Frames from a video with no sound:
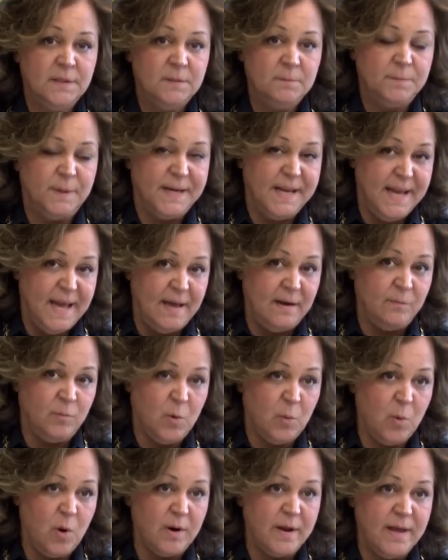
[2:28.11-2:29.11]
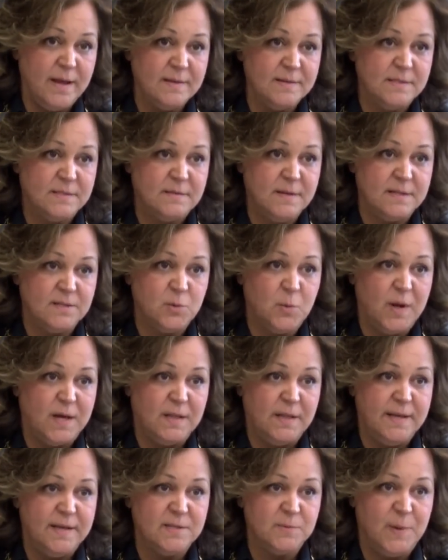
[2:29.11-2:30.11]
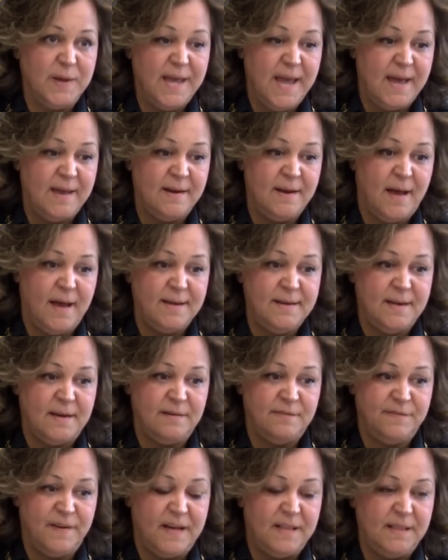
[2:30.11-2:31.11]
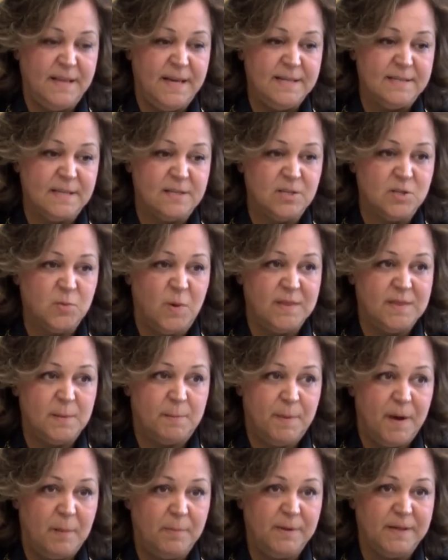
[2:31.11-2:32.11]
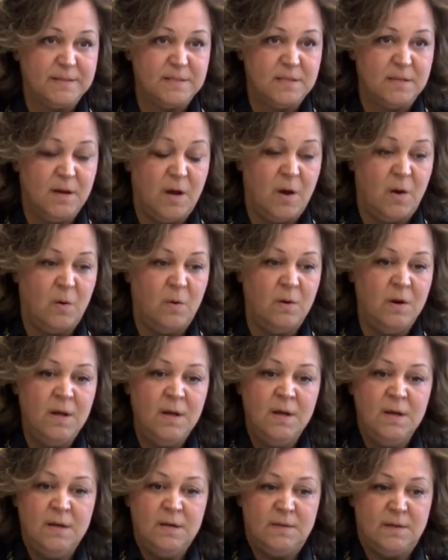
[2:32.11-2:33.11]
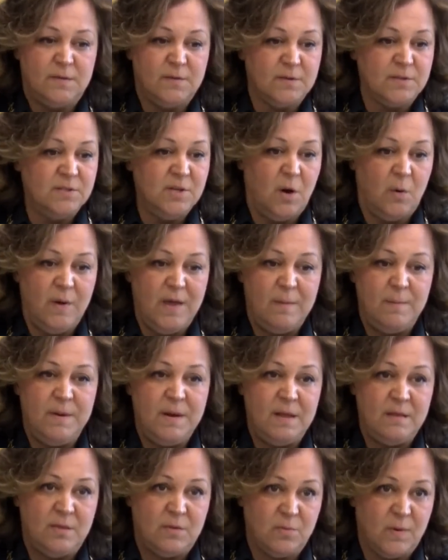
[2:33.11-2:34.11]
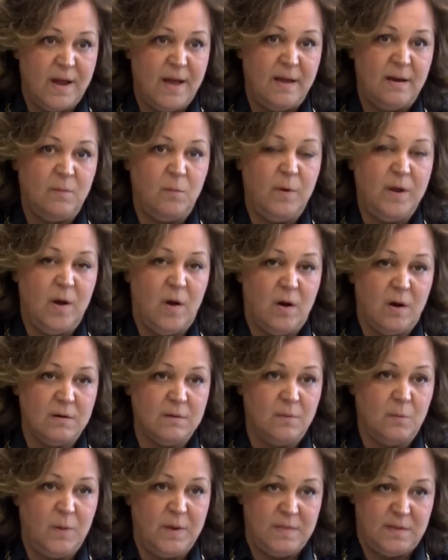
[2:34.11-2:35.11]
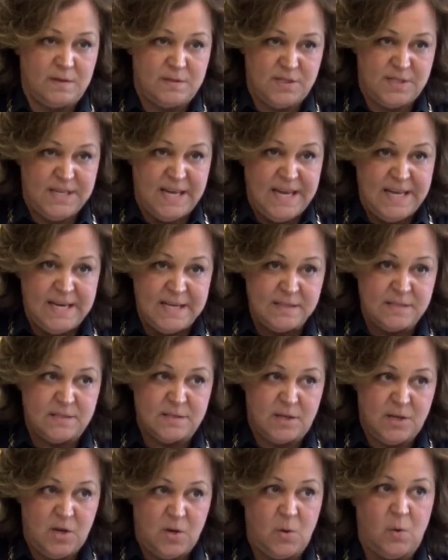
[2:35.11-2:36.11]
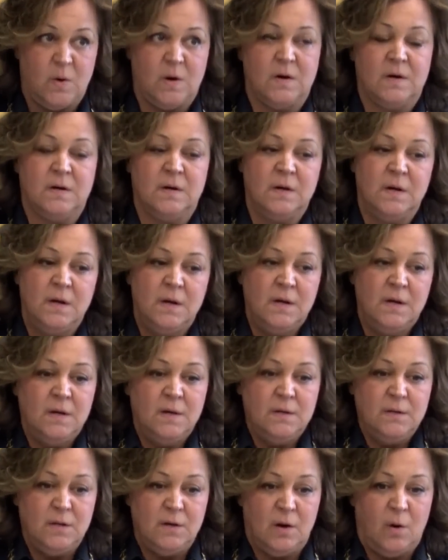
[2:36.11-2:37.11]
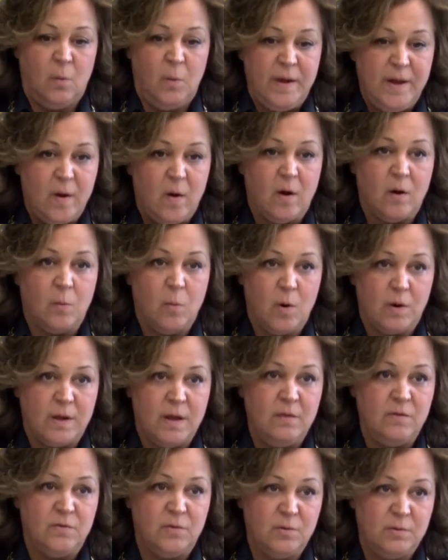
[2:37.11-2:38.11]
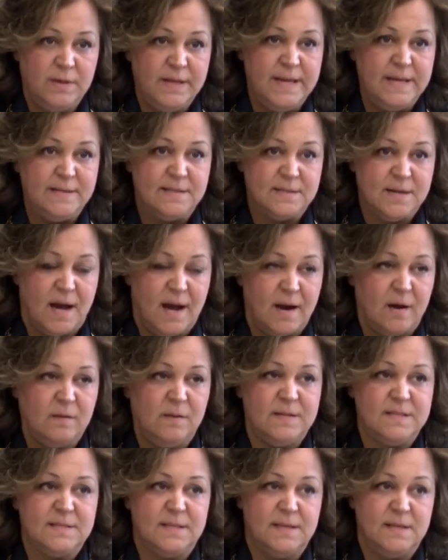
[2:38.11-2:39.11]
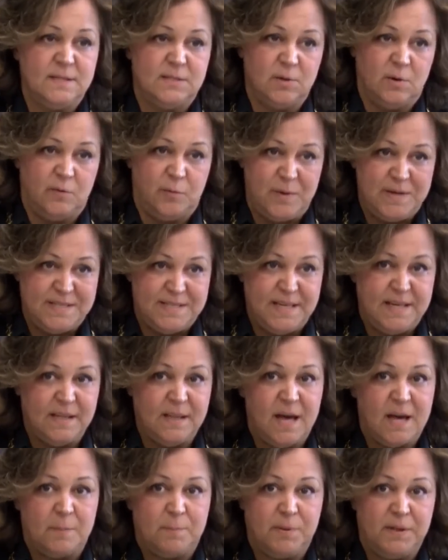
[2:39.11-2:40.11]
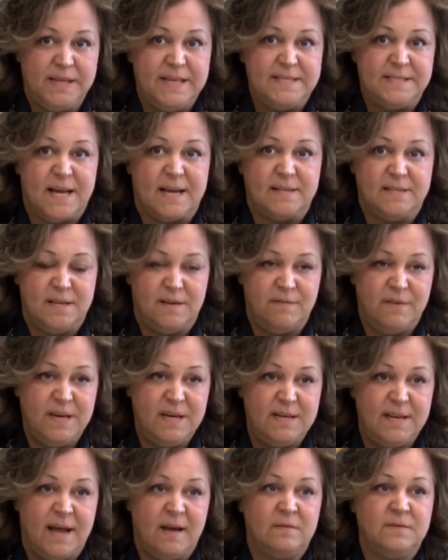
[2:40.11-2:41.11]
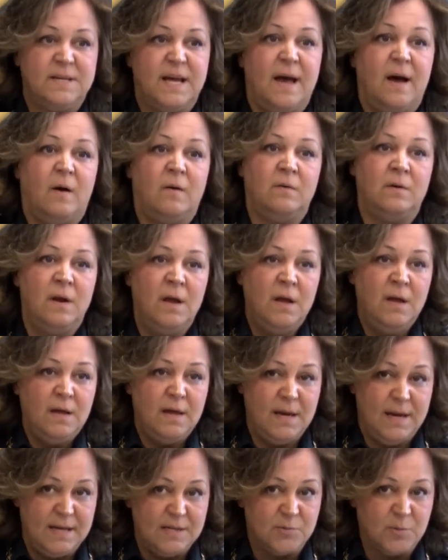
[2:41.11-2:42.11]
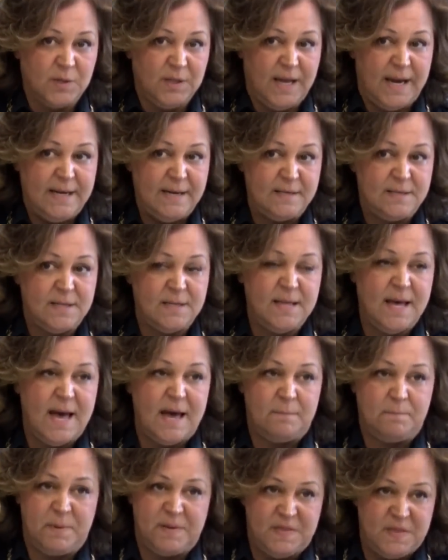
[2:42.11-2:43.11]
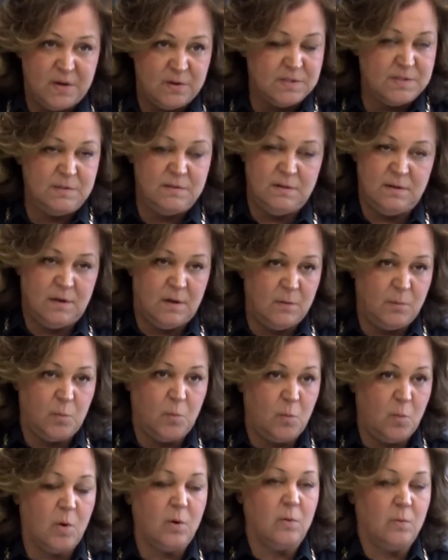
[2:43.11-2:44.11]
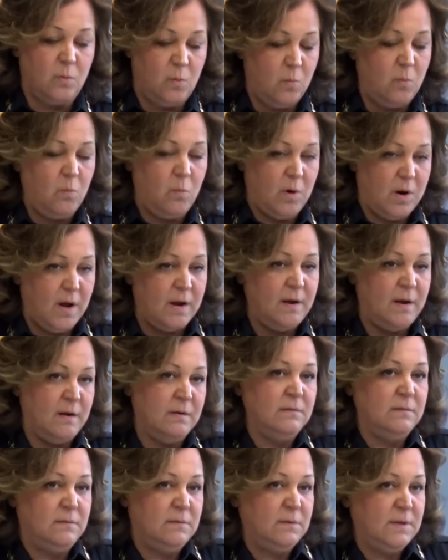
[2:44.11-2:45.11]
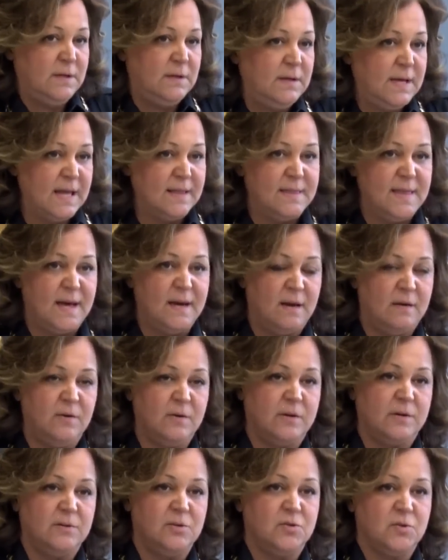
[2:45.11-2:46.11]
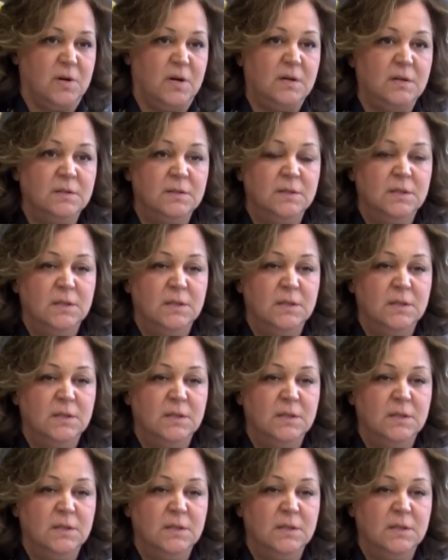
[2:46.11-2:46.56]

But again, we're working as, as quickly as we can to identify leads. I just want the public to know that there's no imminent threat. We are, we, the scene is secure. You know, we are working through leads tirelessly, so if we see a lot of police activity downtown, it is related to that, but there's, you know, we're, we're going to get that under control.